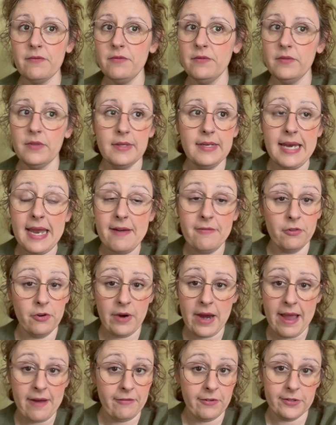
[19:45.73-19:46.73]
never
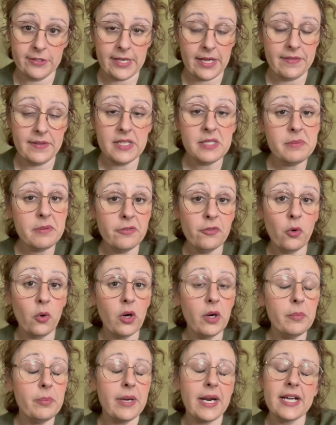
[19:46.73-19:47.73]
ever done this
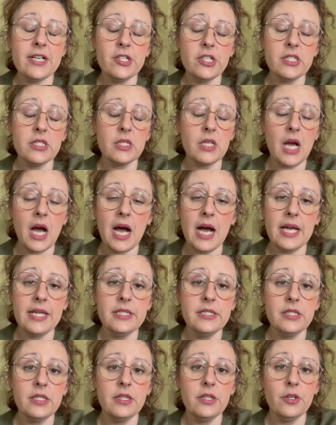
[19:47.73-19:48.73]
before, but I just
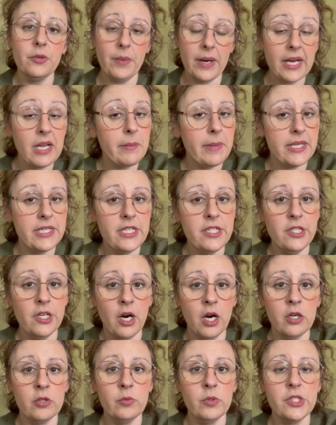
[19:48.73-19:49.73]
got the recommended
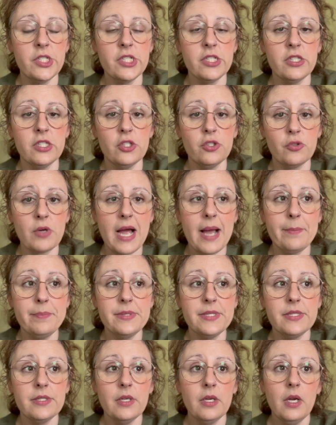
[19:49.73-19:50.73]
yarn, which is the
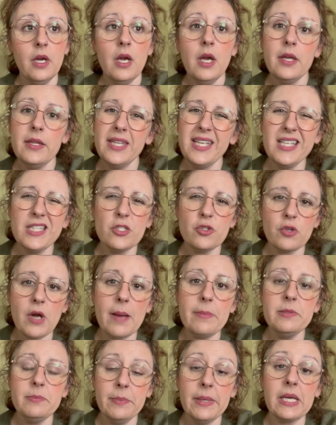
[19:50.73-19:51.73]
Drops, I think it's
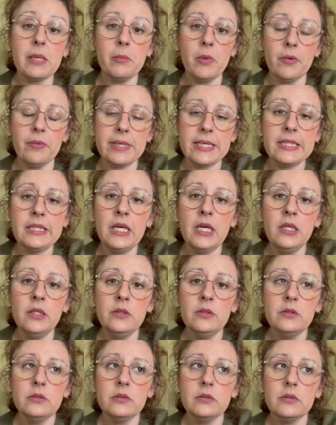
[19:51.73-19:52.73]
Drops Big
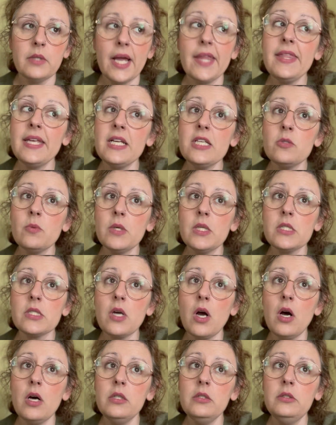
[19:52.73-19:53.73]
Merino, I think is what it's
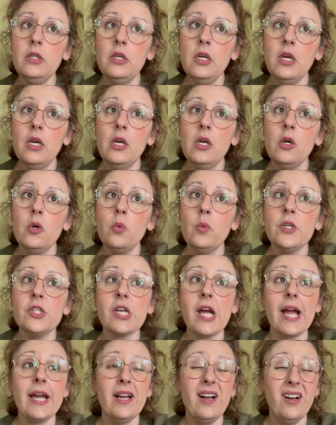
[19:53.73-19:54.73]
called, which
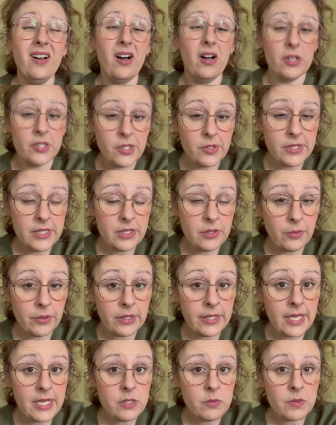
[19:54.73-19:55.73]
I also didn't
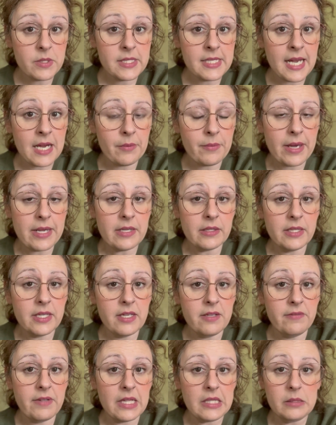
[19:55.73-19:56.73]
realize was not readily
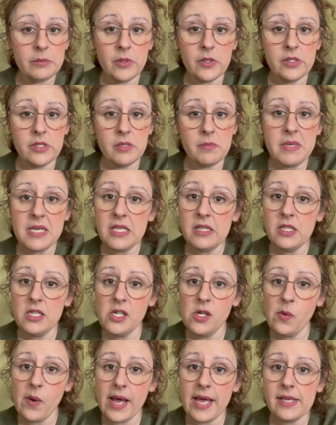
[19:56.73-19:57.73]
available to me in the
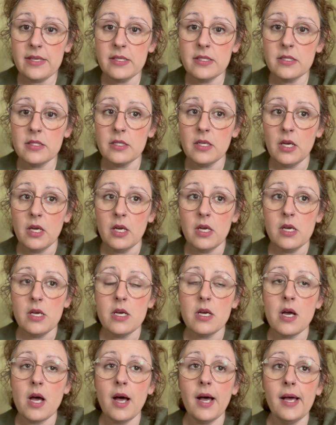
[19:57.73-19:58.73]
US.
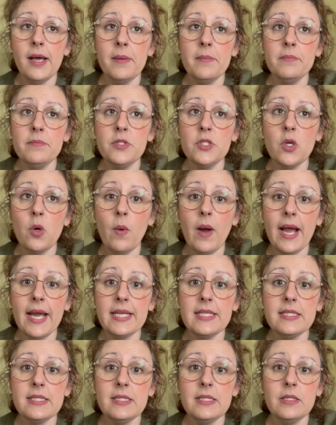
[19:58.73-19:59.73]
So
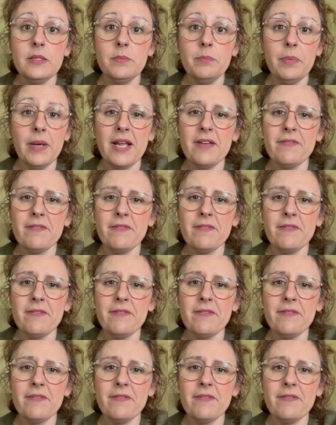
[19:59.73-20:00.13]
I but I